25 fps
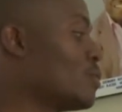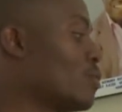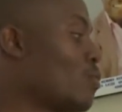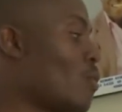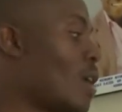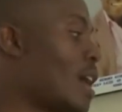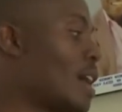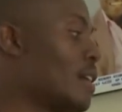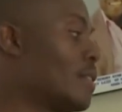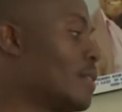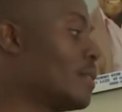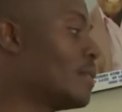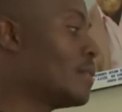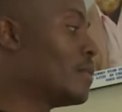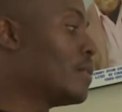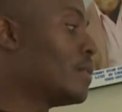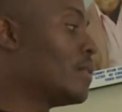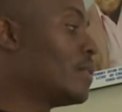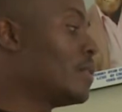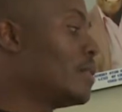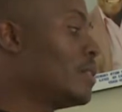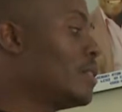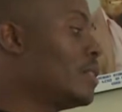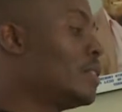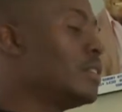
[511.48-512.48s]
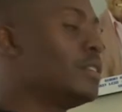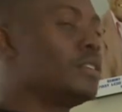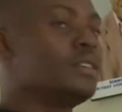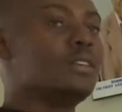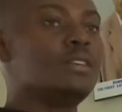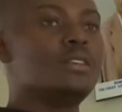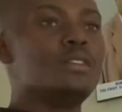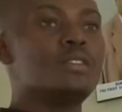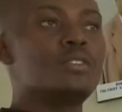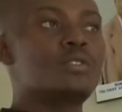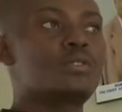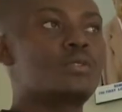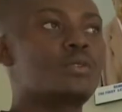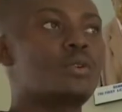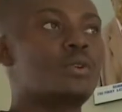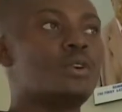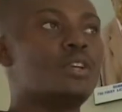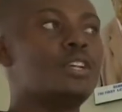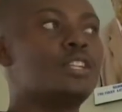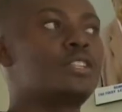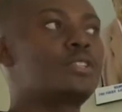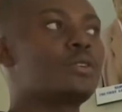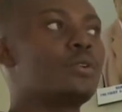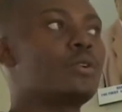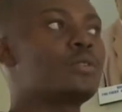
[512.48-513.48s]
one. So
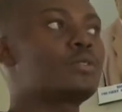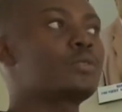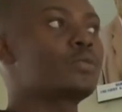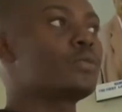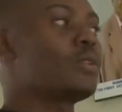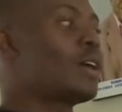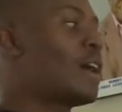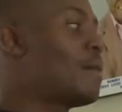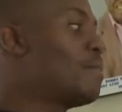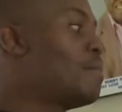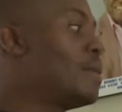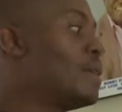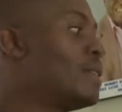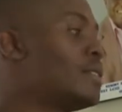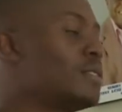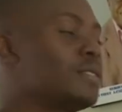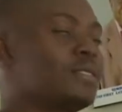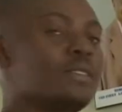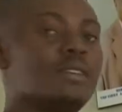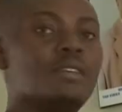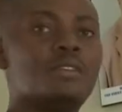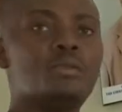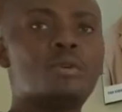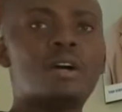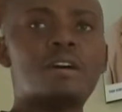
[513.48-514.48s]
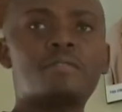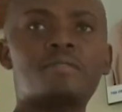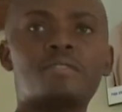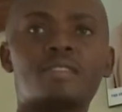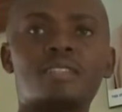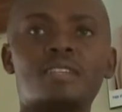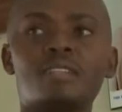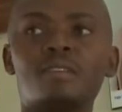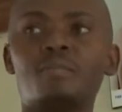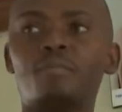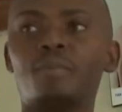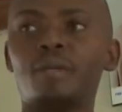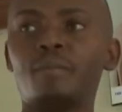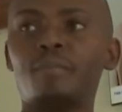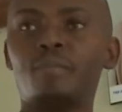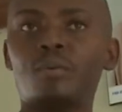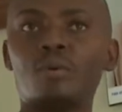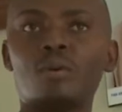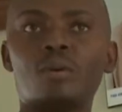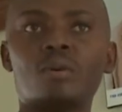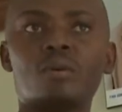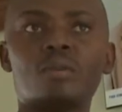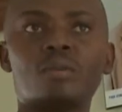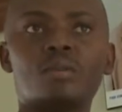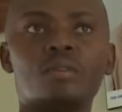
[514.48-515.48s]
it also happens, you have seen
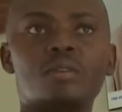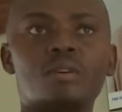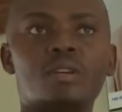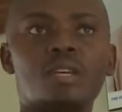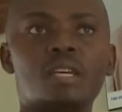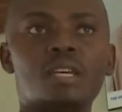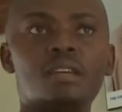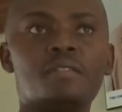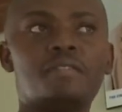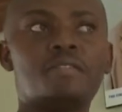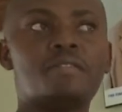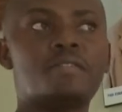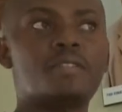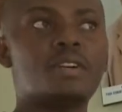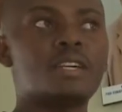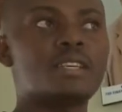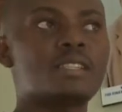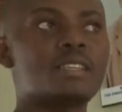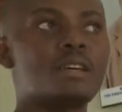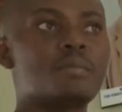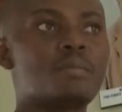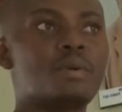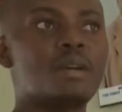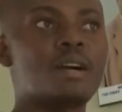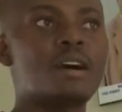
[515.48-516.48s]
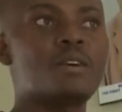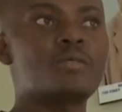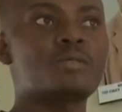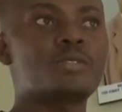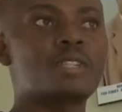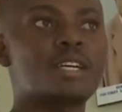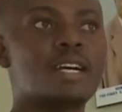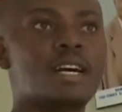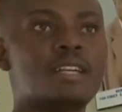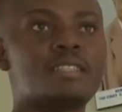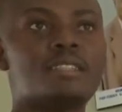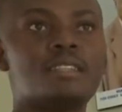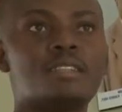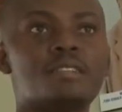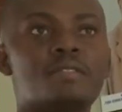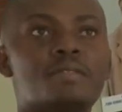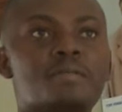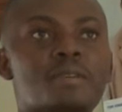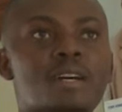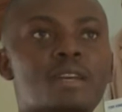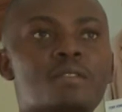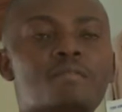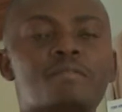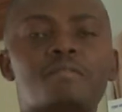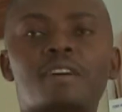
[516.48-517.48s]
people, if for example the house catches
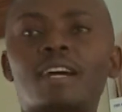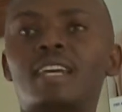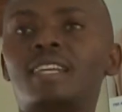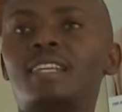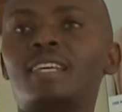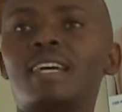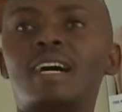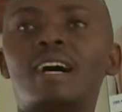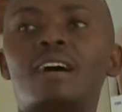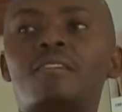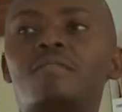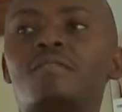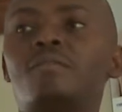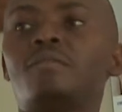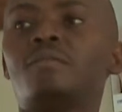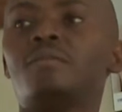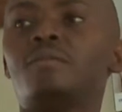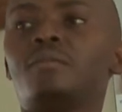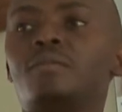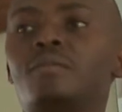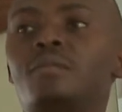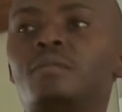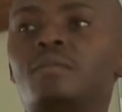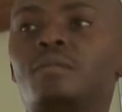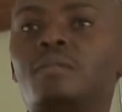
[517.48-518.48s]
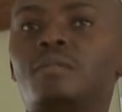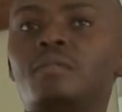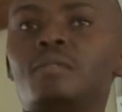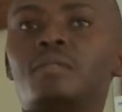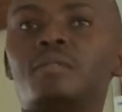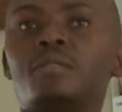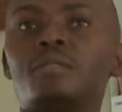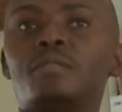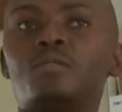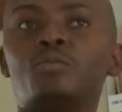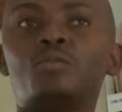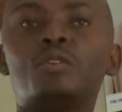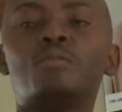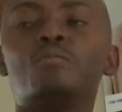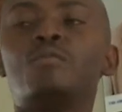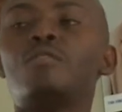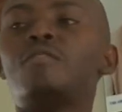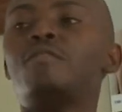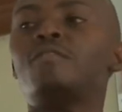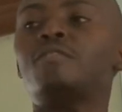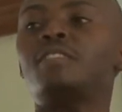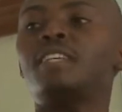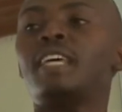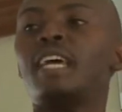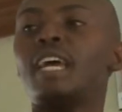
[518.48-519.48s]
fire, you find they have
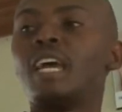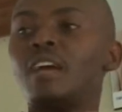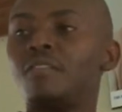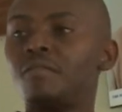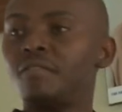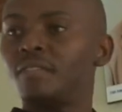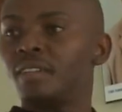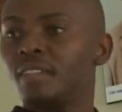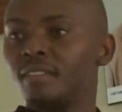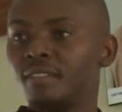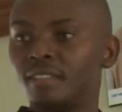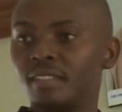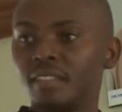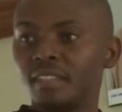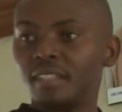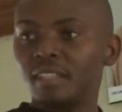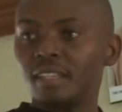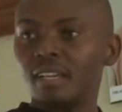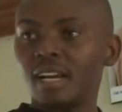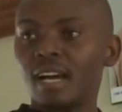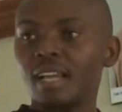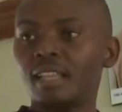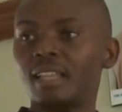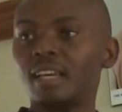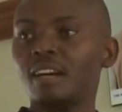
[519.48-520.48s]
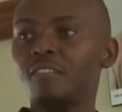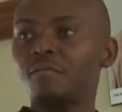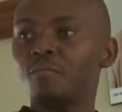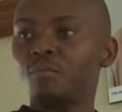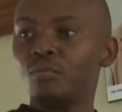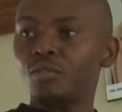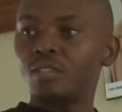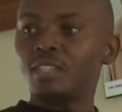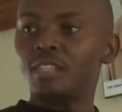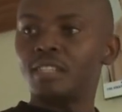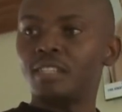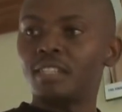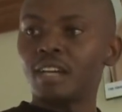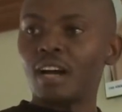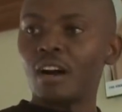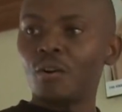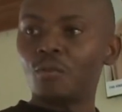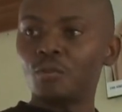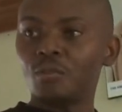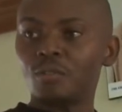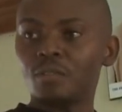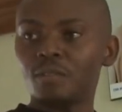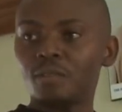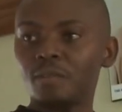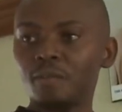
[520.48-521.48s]
removed everything and they have put it
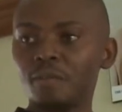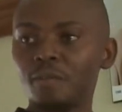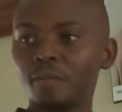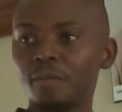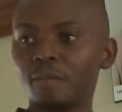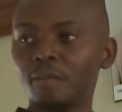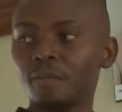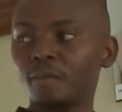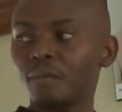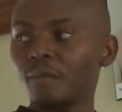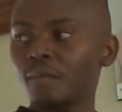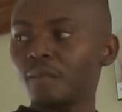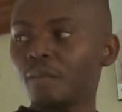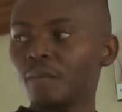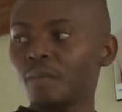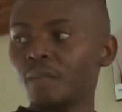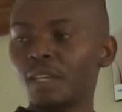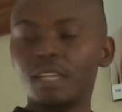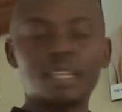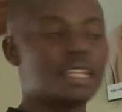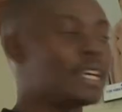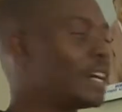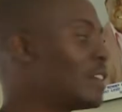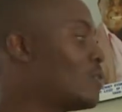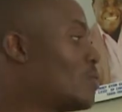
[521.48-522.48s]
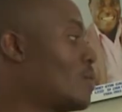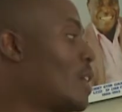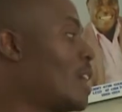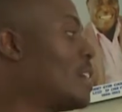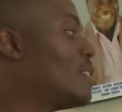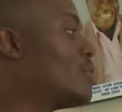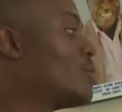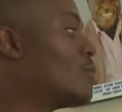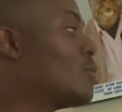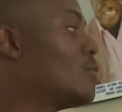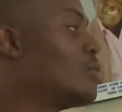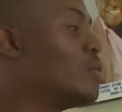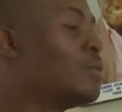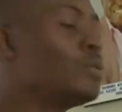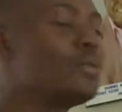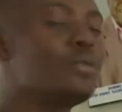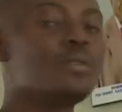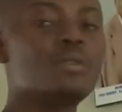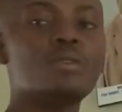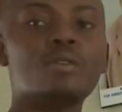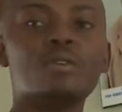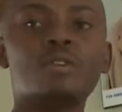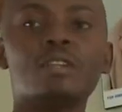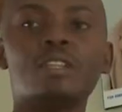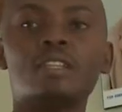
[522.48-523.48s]
out. They are trying to do
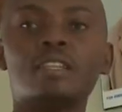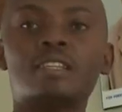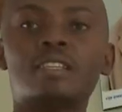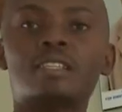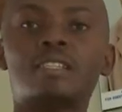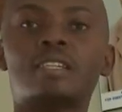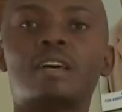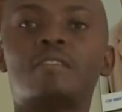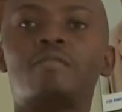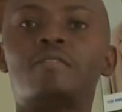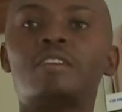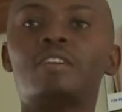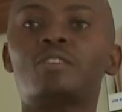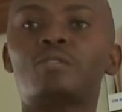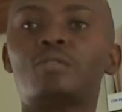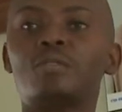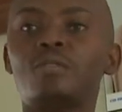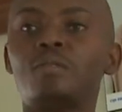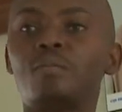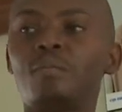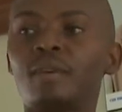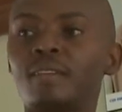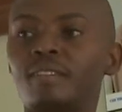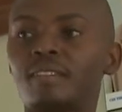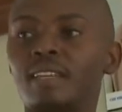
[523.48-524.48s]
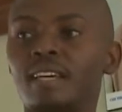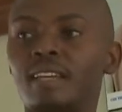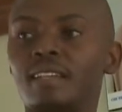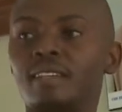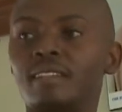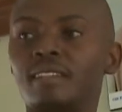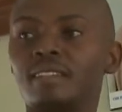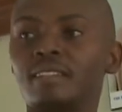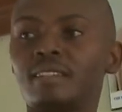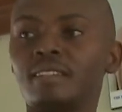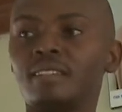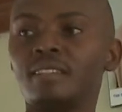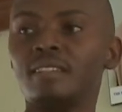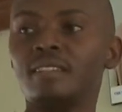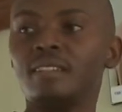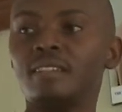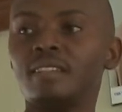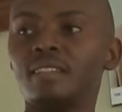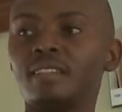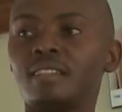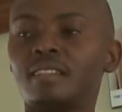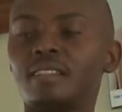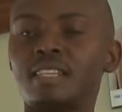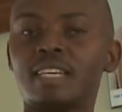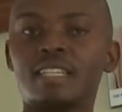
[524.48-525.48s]
starvation method,
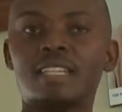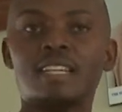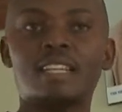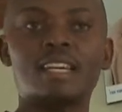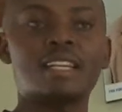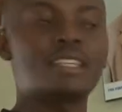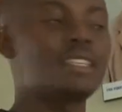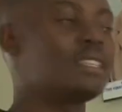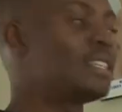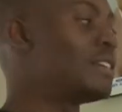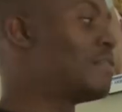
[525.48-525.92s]
such that the